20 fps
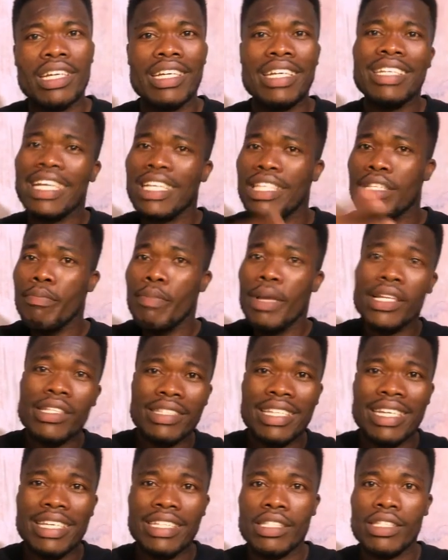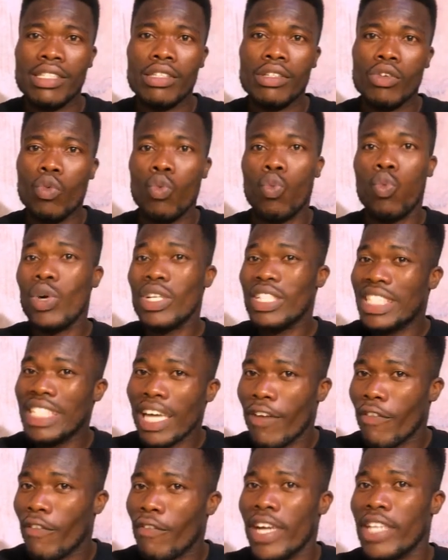It doesn't make sense what they
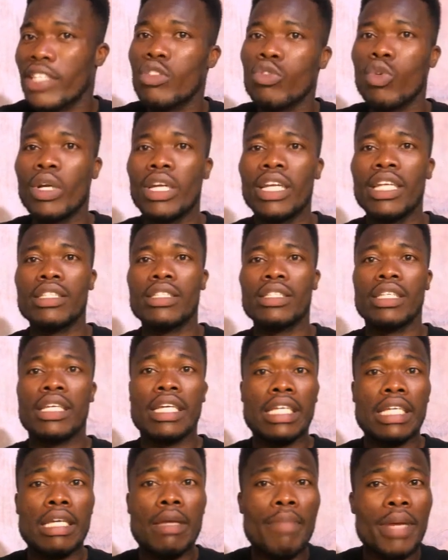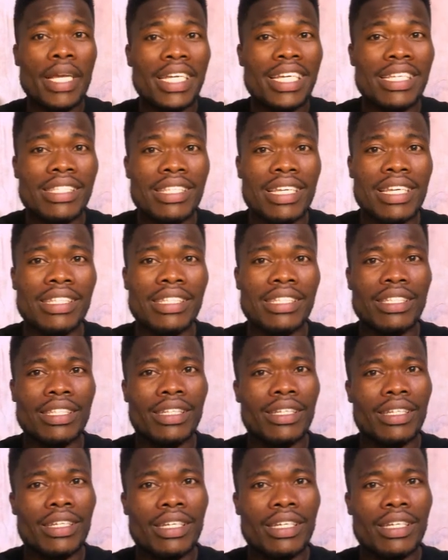are fighting on it. It makes sense.